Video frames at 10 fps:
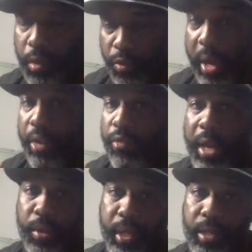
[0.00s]
right
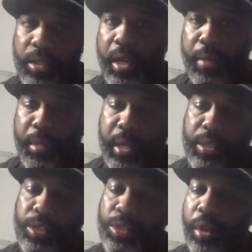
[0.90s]
around that time that I
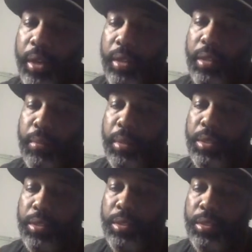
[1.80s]
started the
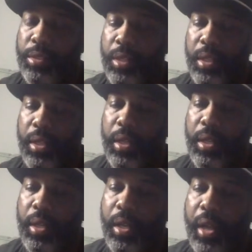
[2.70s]
business,
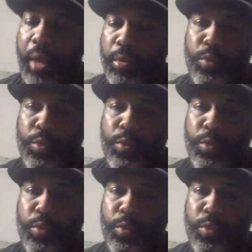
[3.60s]
I was